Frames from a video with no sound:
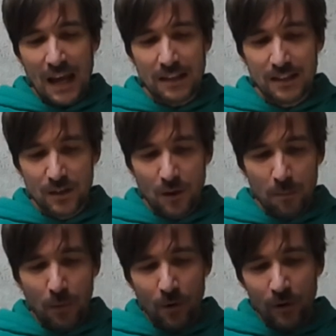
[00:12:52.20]
at
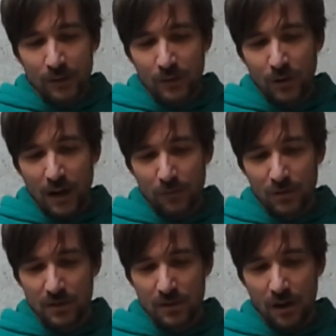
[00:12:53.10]
some point you have
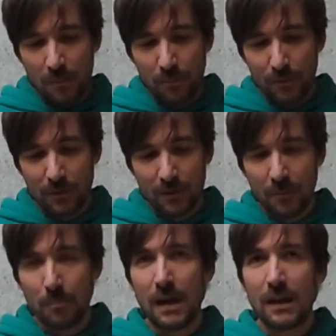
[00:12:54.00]
to stop
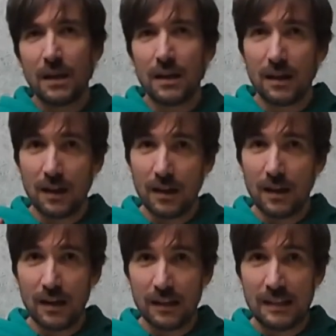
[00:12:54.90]
making
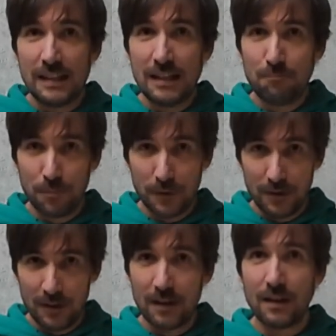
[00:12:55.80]
deep
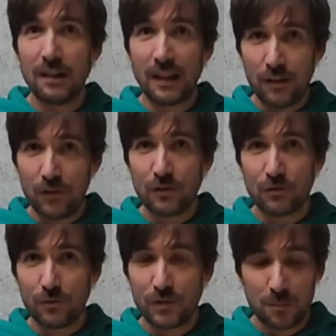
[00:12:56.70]
lathing
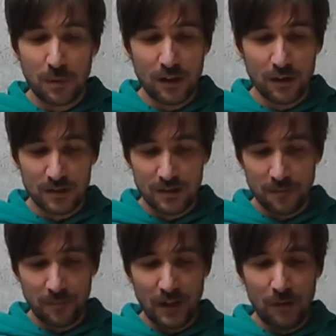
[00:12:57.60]
grooves, because
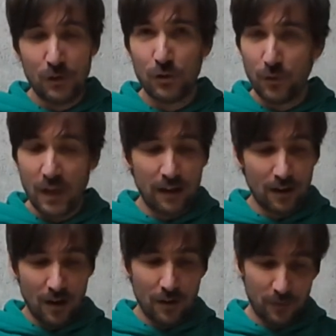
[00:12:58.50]
if you do
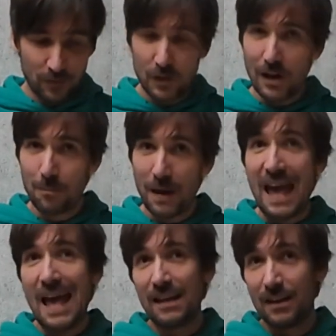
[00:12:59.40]
that on top
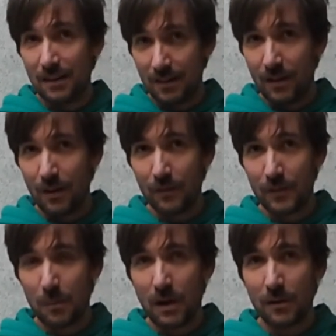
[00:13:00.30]
and on
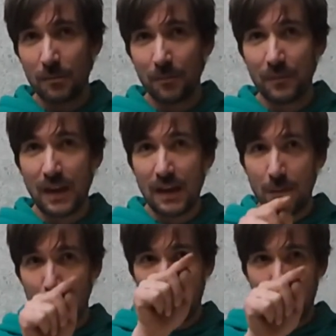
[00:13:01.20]
the bottom,
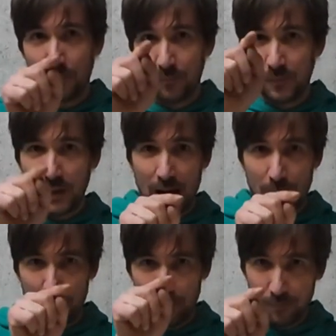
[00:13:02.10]
they can